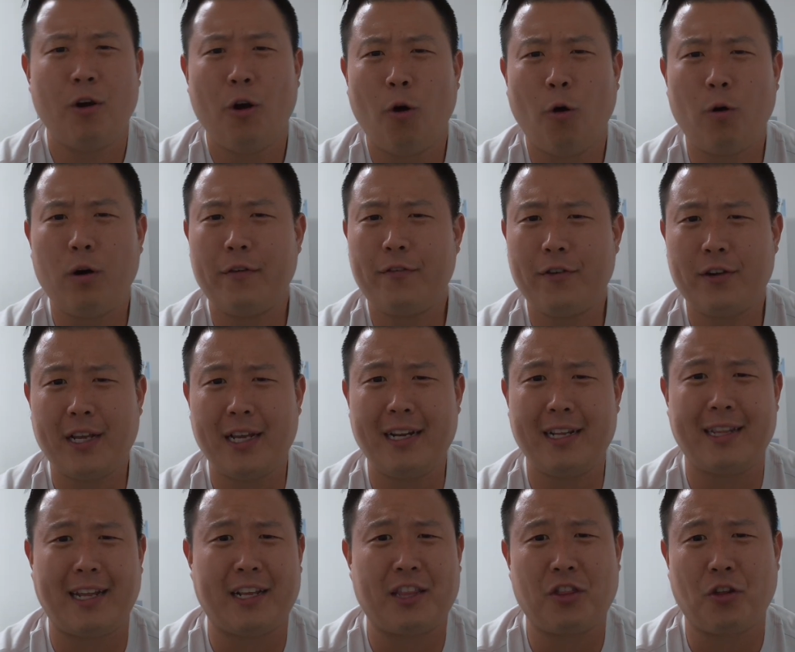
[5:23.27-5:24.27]
or if you're getting
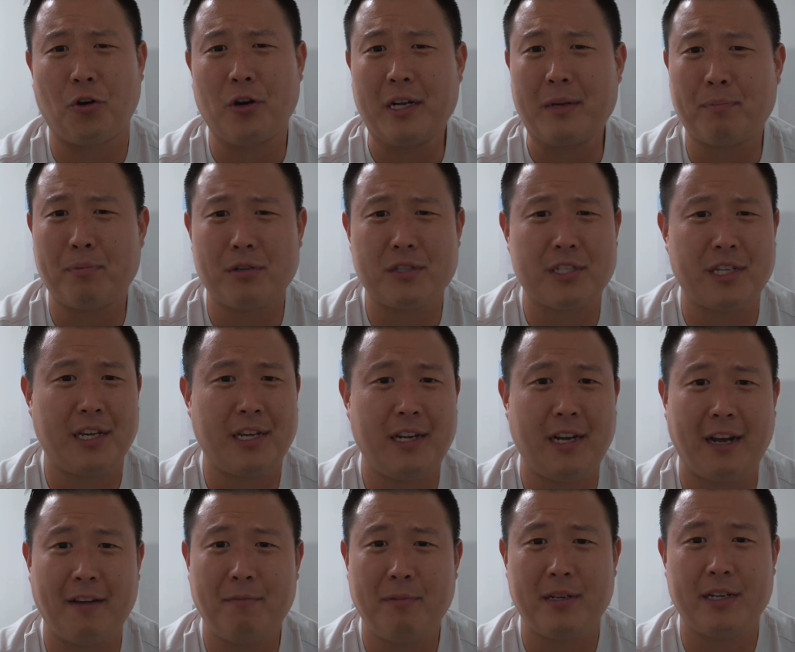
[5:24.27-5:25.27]
like 30%,
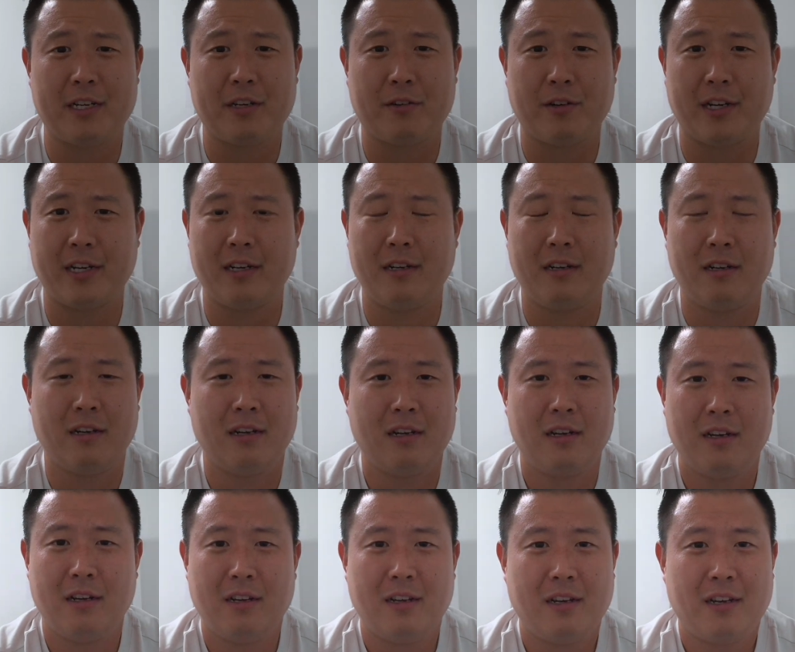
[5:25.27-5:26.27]
I've been hearing
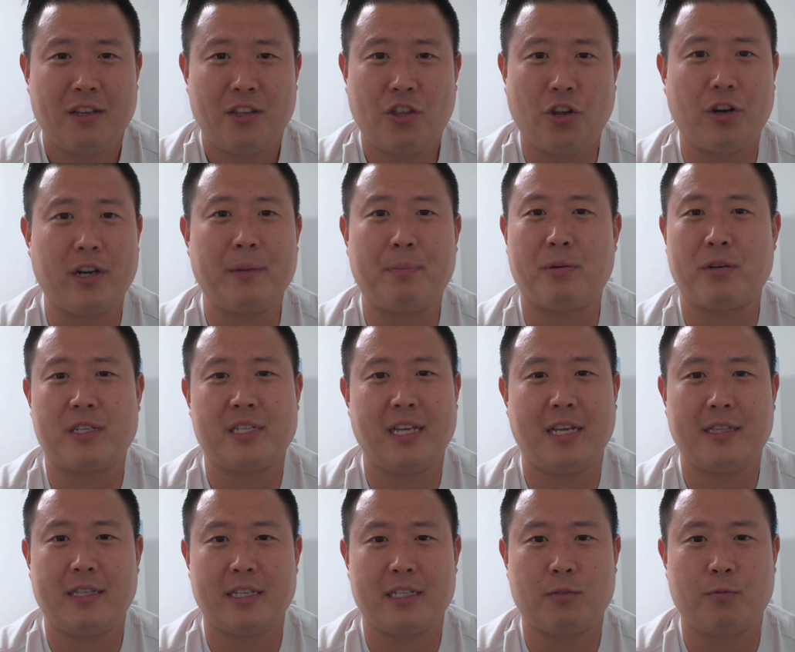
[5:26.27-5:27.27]

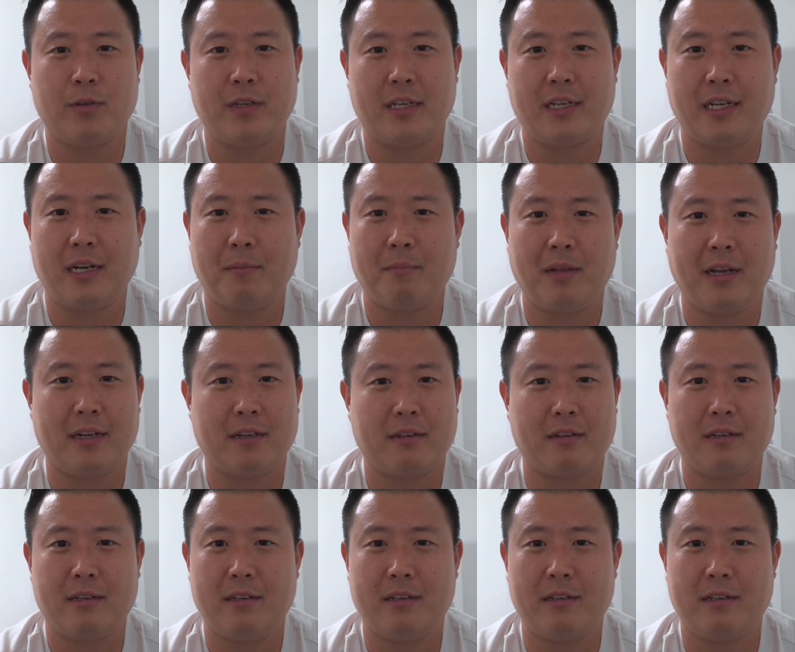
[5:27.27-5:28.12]
30% this week, and I'm like,